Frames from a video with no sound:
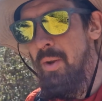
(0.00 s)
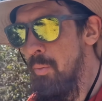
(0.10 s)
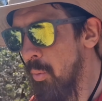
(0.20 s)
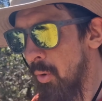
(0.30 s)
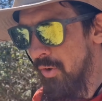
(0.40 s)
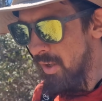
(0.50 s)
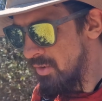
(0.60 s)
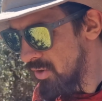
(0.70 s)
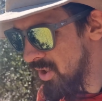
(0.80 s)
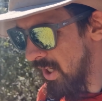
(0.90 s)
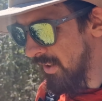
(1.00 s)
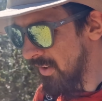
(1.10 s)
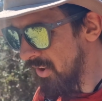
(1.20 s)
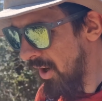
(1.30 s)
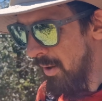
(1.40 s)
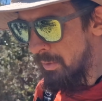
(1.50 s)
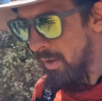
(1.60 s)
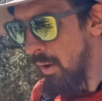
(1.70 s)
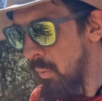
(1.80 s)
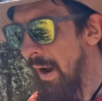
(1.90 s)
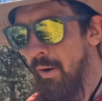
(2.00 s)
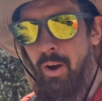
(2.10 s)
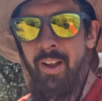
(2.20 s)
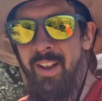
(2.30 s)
a sip of water, check the time and go, wow,